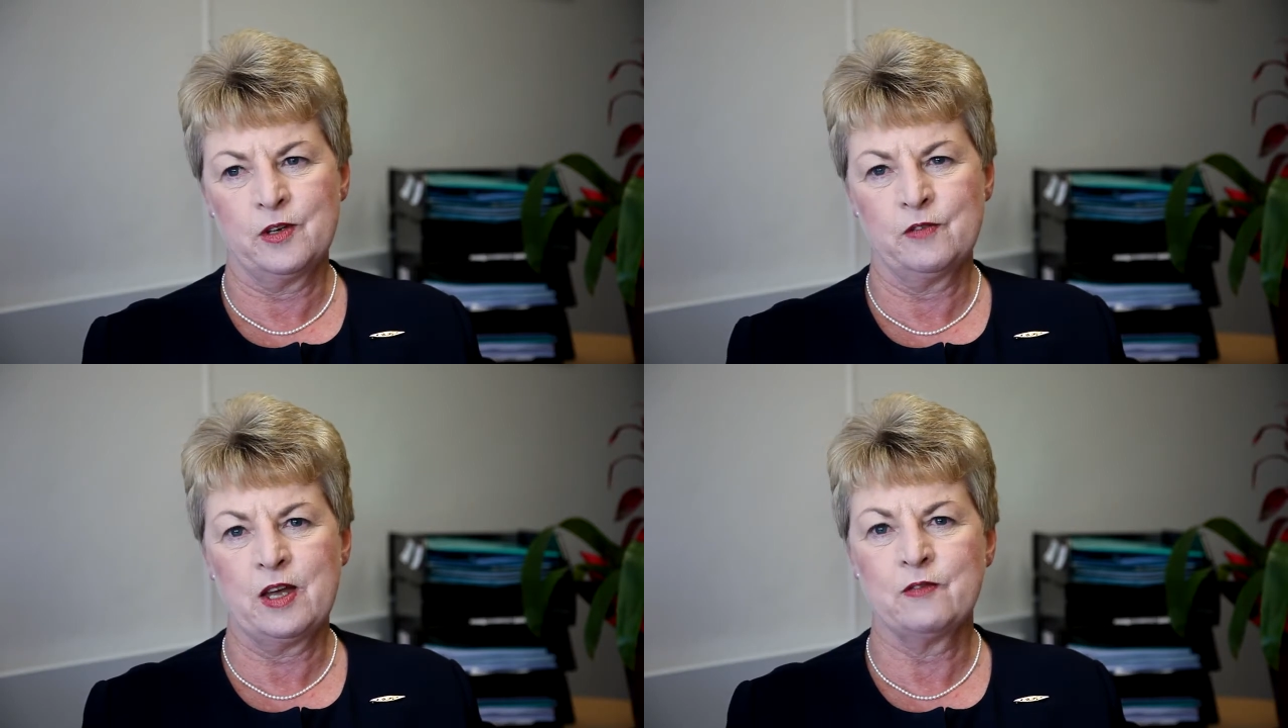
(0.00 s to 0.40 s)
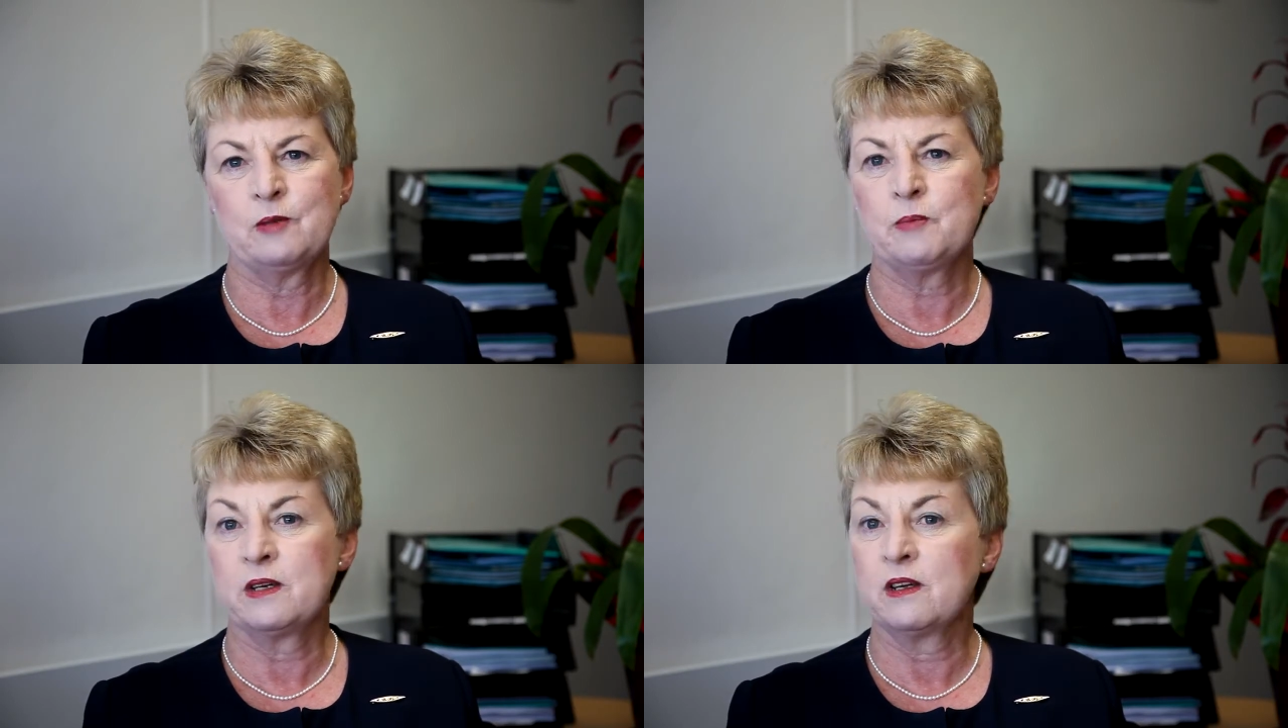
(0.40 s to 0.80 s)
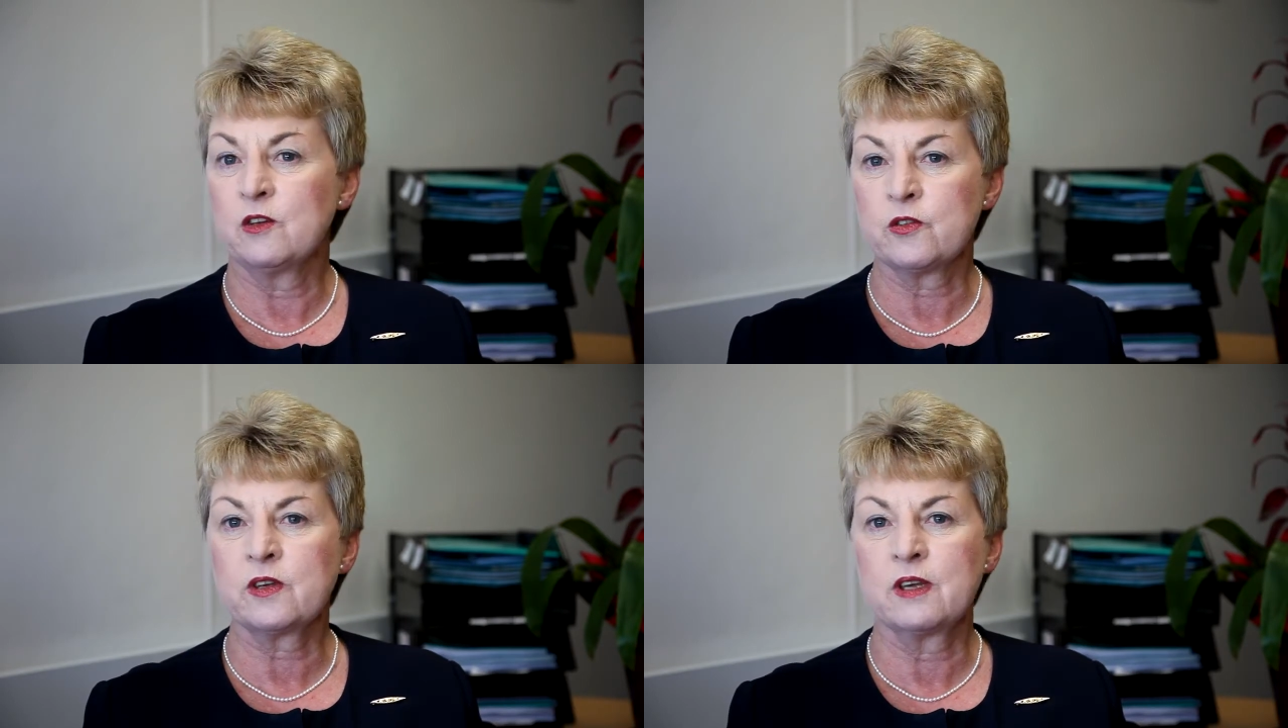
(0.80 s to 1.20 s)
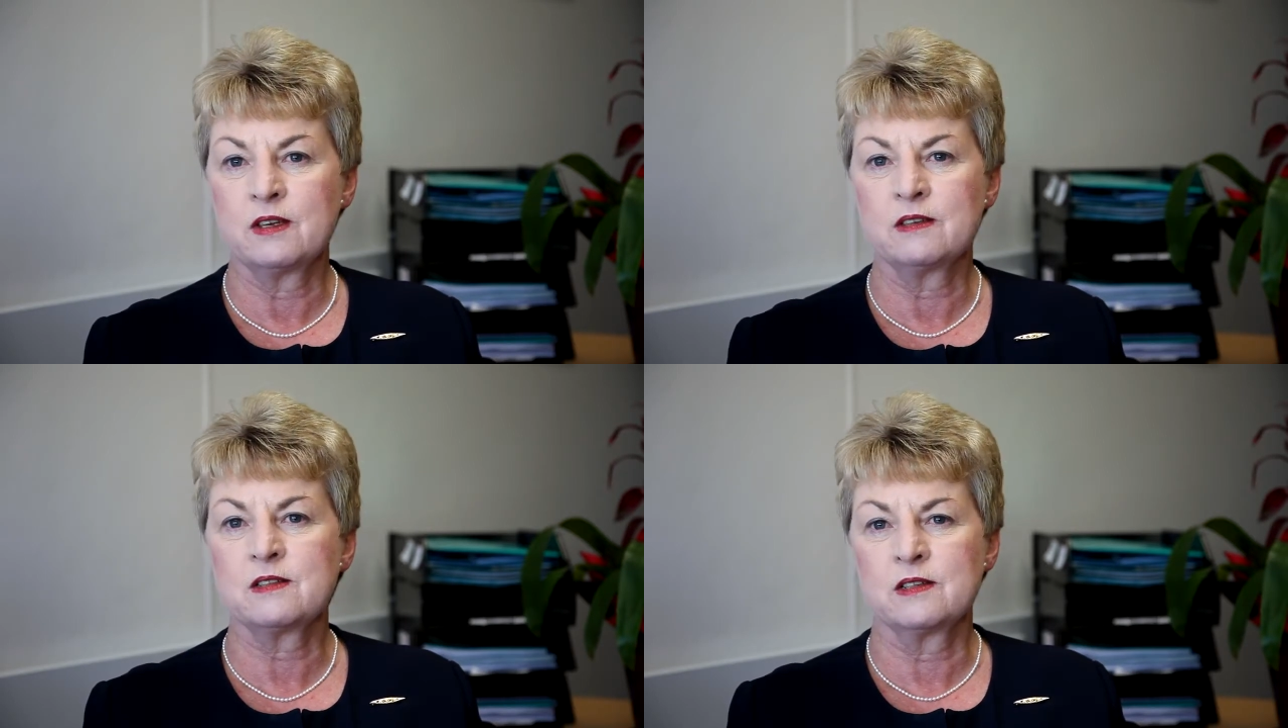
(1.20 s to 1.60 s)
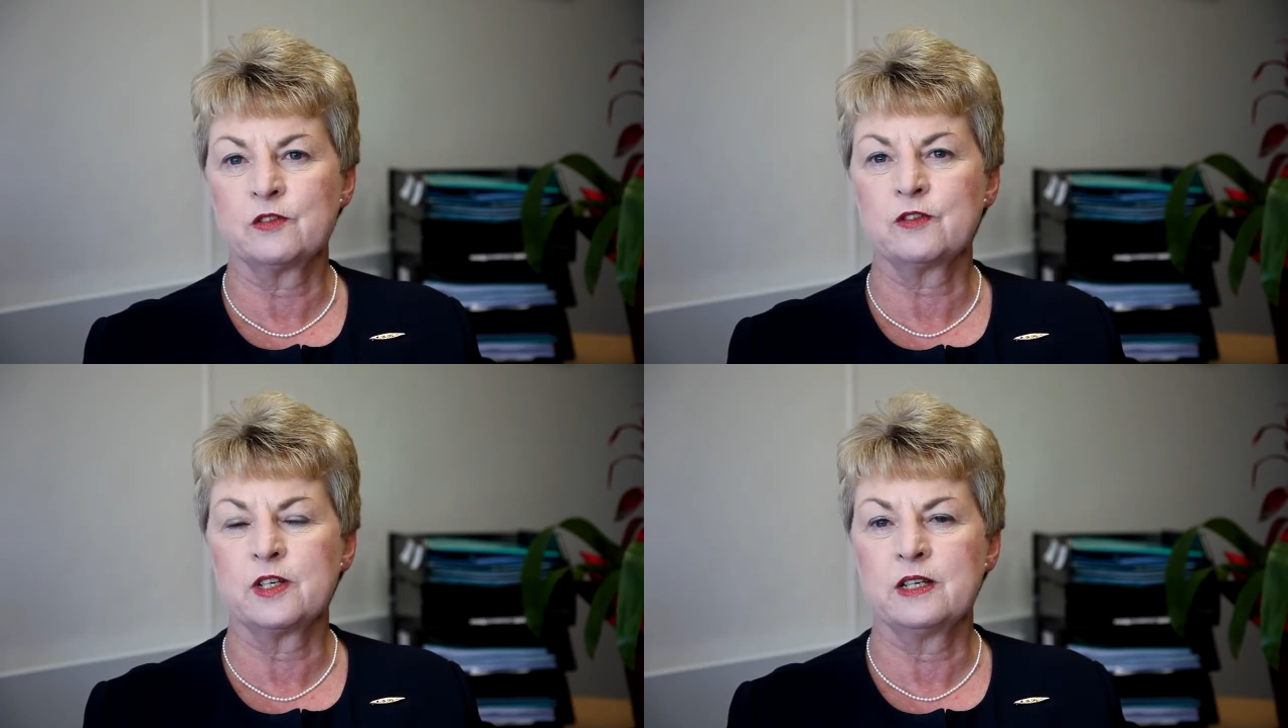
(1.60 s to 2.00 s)
of having better healthcare
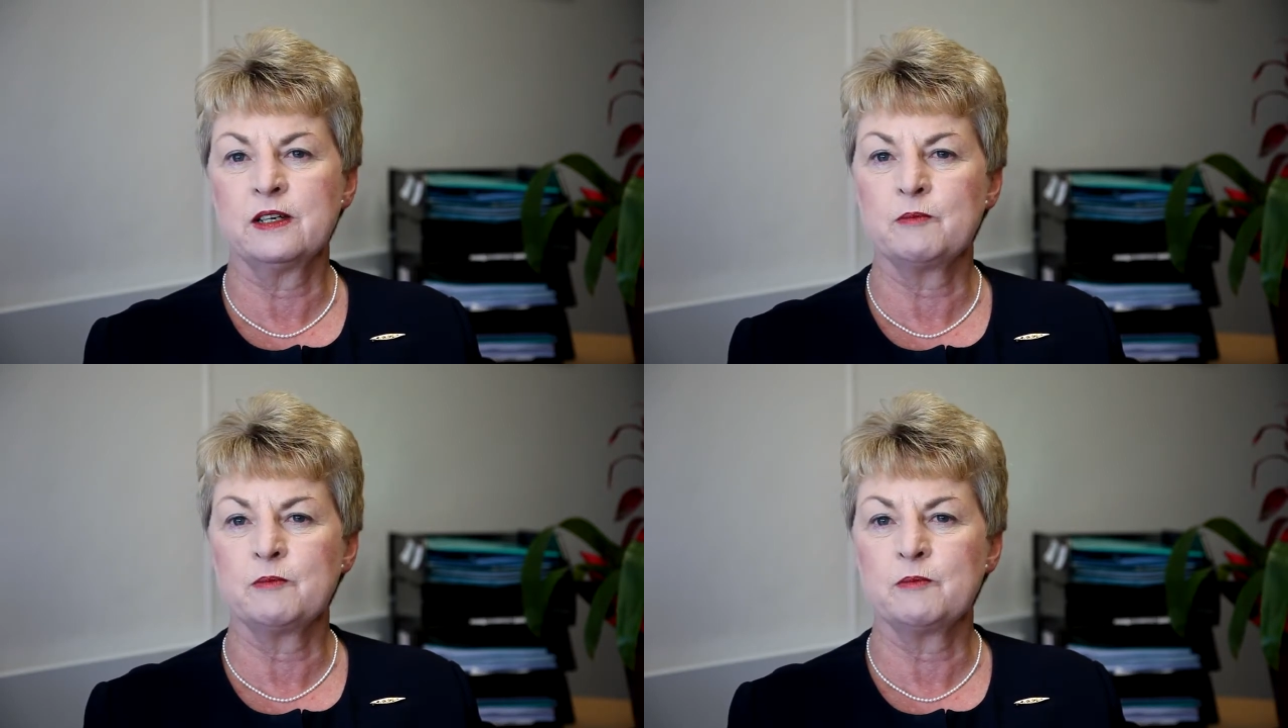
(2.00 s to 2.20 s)
delivery